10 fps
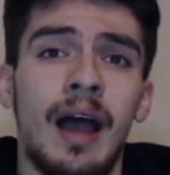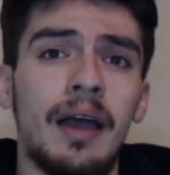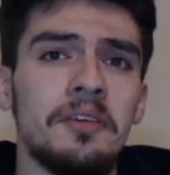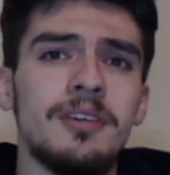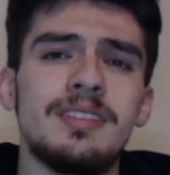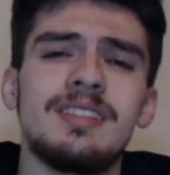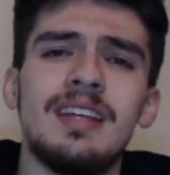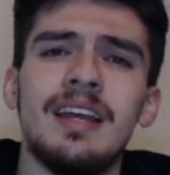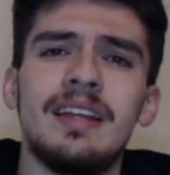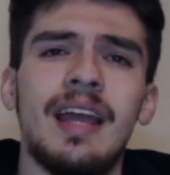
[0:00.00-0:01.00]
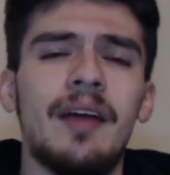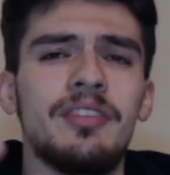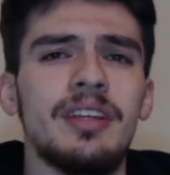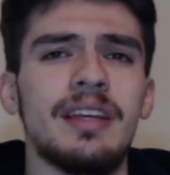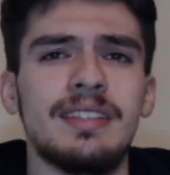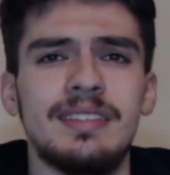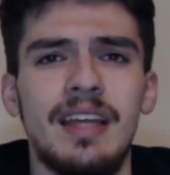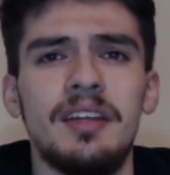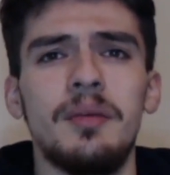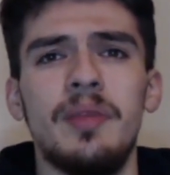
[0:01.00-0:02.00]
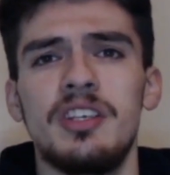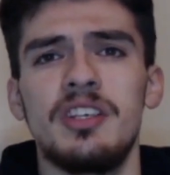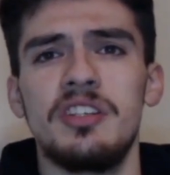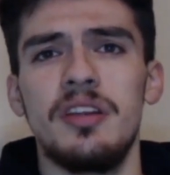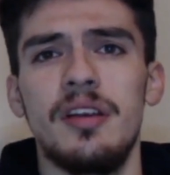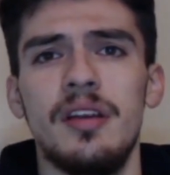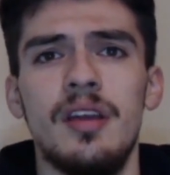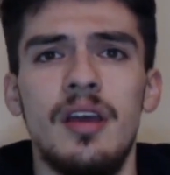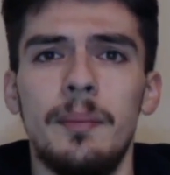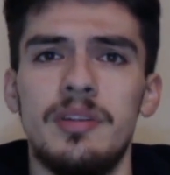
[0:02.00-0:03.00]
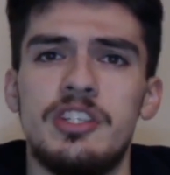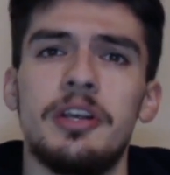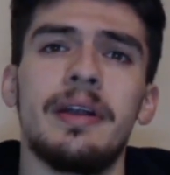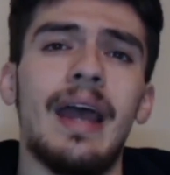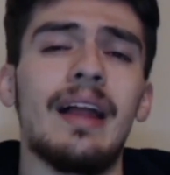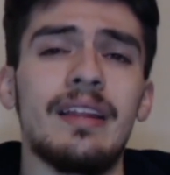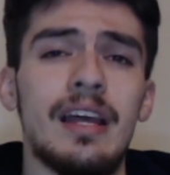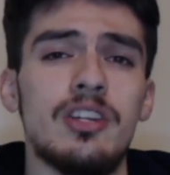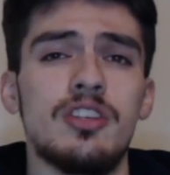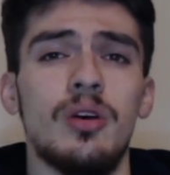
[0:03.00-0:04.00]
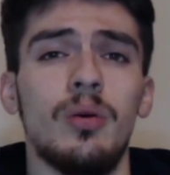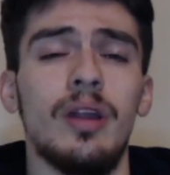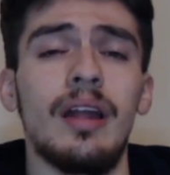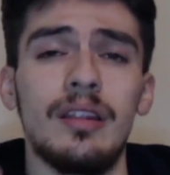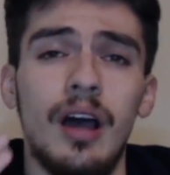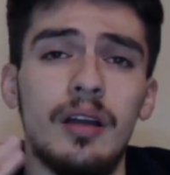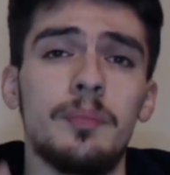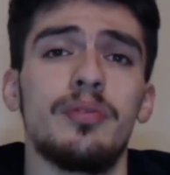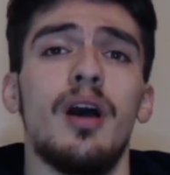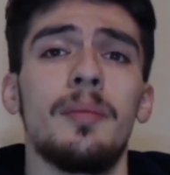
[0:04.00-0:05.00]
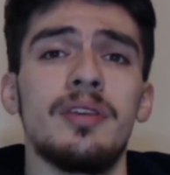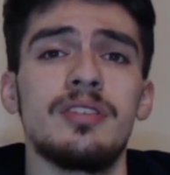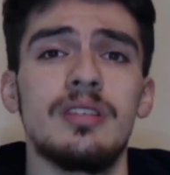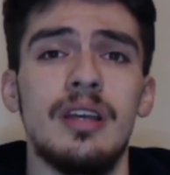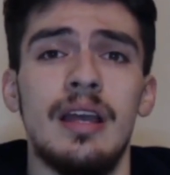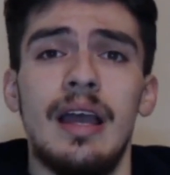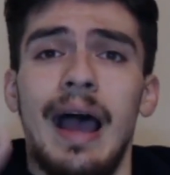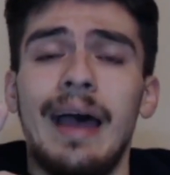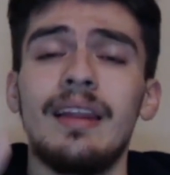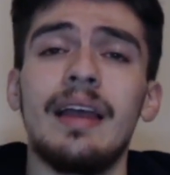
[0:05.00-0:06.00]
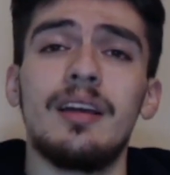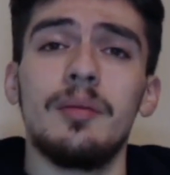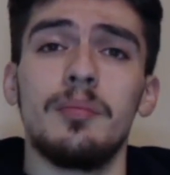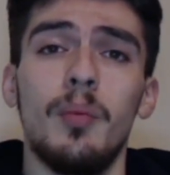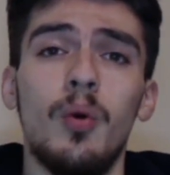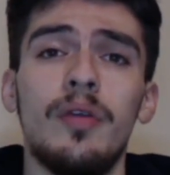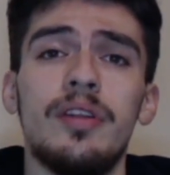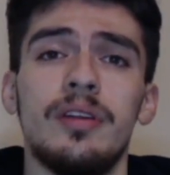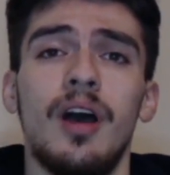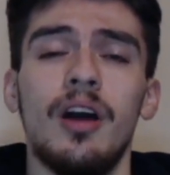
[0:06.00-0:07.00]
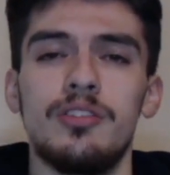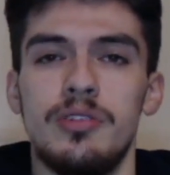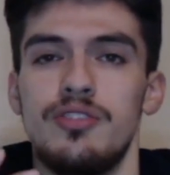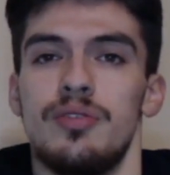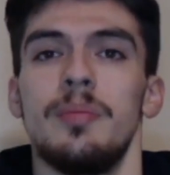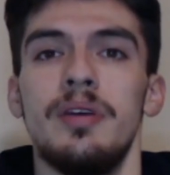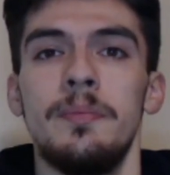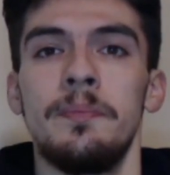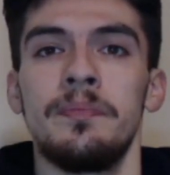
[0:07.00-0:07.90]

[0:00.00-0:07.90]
understand they have to extend him next year, but Jared Allen has shown a lot of promise. I like him more than Andre Drummond.